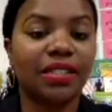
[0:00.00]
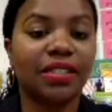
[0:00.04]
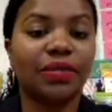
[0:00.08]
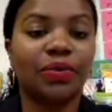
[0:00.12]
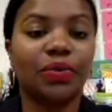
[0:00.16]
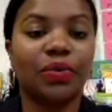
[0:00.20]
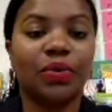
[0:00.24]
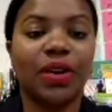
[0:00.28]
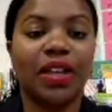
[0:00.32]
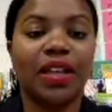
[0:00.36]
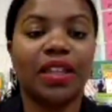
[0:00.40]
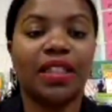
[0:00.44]

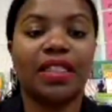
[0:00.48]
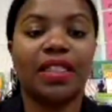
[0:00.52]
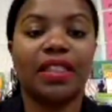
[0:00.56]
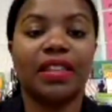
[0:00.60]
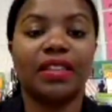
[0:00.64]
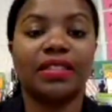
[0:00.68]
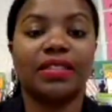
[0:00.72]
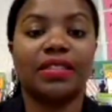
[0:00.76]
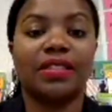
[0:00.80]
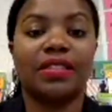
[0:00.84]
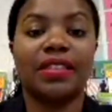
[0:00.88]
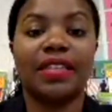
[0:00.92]
with
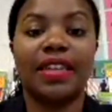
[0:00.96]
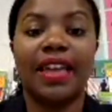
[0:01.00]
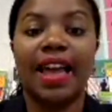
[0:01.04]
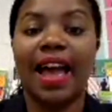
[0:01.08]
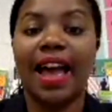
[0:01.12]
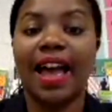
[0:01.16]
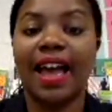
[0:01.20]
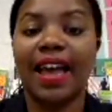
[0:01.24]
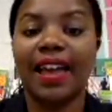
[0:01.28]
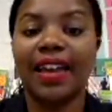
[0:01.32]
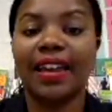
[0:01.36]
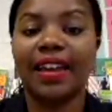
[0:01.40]

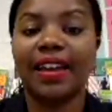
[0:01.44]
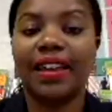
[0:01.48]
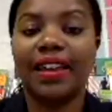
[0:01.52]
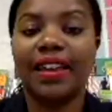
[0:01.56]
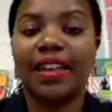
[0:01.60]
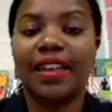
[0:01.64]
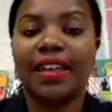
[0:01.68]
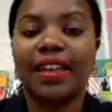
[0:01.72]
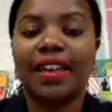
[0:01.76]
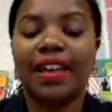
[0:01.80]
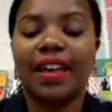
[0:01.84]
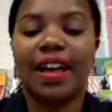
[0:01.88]
CI,
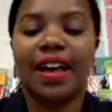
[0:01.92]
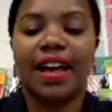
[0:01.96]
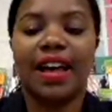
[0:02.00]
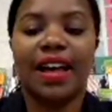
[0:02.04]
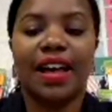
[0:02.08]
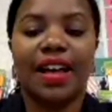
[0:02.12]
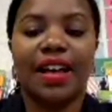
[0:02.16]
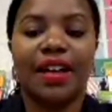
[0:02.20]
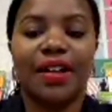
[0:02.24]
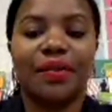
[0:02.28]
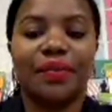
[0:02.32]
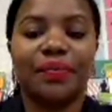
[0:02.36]

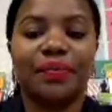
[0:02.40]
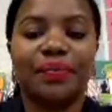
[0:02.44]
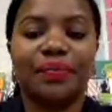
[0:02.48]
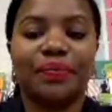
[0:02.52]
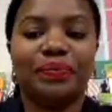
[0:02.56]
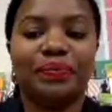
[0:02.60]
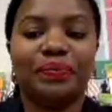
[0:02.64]
I'll